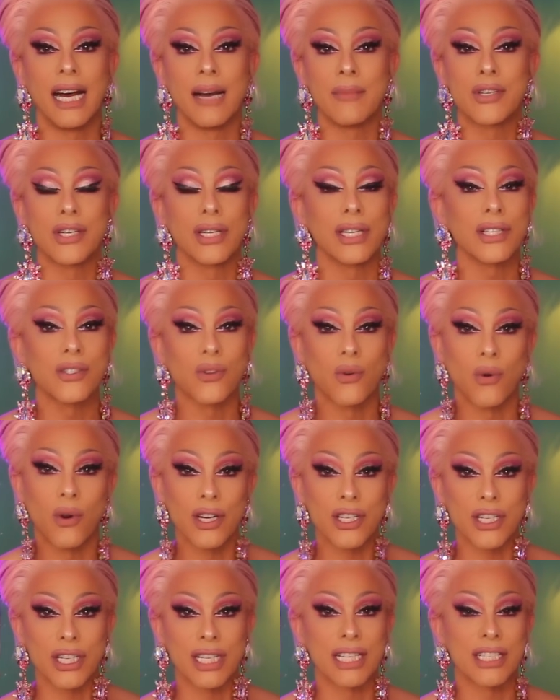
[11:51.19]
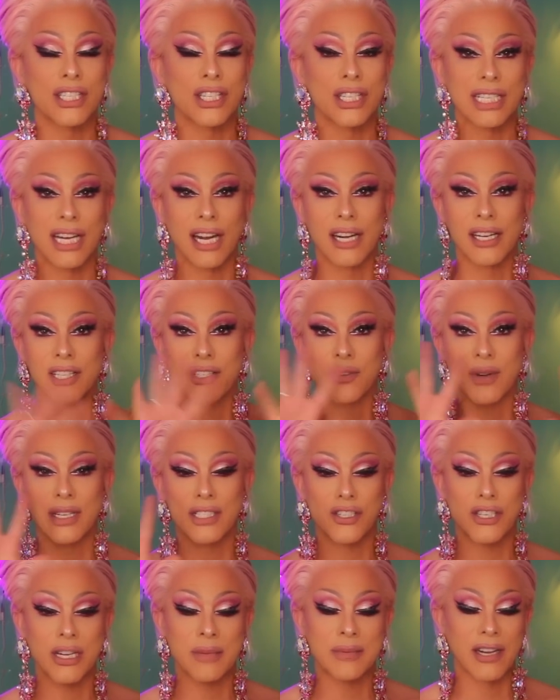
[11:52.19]
She looks gorgeous. She's got all these crazy
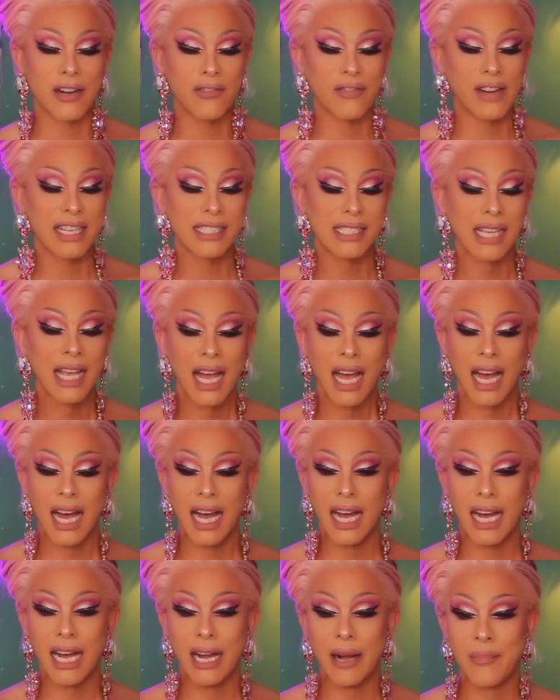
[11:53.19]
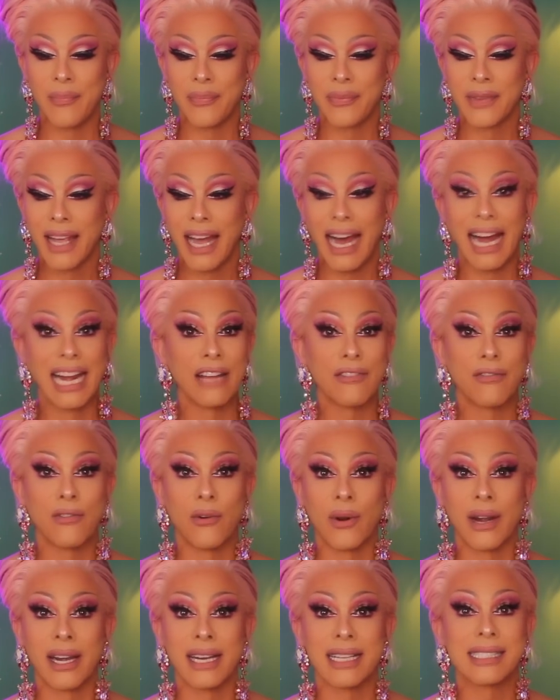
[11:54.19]
shapes on her face. I live
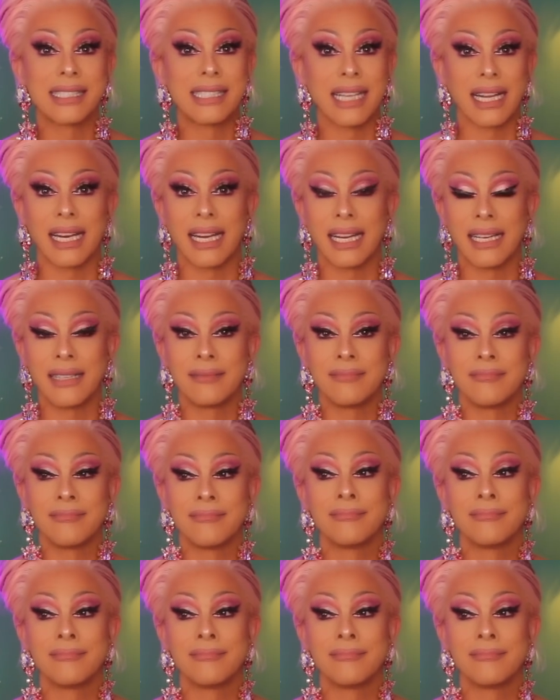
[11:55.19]
for it. Sickening.